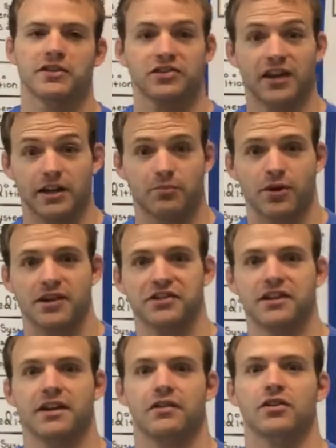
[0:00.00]
second
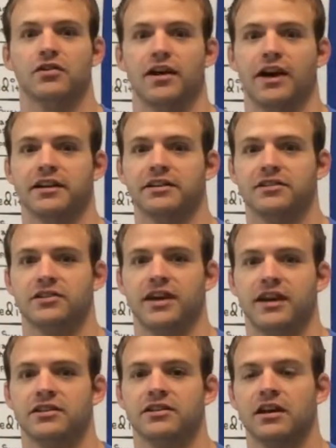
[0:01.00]
president of the United
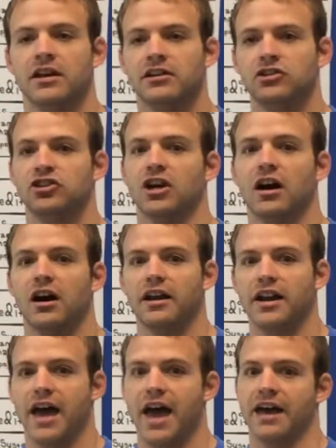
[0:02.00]
States,
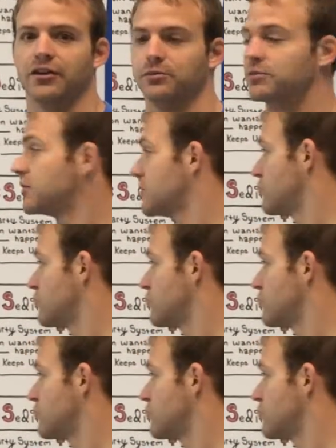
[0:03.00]
John Adams.